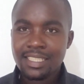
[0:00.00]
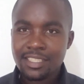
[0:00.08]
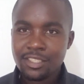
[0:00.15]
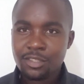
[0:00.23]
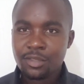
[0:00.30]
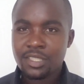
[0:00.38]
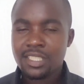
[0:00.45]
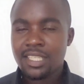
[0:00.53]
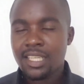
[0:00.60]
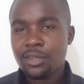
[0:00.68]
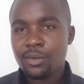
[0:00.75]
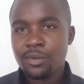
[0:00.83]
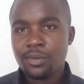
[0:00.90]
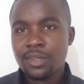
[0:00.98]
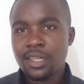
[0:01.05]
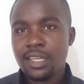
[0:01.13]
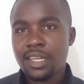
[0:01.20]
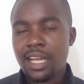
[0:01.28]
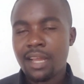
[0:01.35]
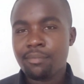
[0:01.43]
Is your skill
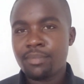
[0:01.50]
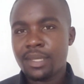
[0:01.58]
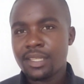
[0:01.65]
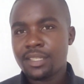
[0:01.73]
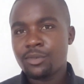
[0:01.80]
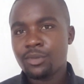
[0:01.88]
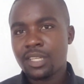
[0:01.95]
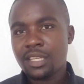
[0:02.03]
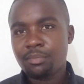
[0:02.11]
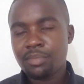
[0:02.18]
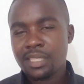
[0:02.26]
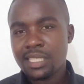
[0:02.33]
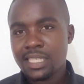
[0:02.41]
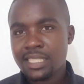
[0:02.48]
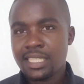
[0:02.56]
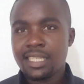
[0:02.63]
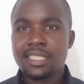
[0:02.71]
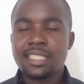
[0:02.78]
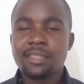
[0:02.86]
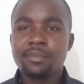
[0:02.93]
ability to keep
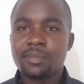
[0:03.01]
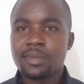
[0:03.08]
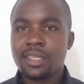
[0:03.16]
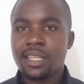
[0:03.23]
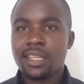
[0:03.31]
relationship?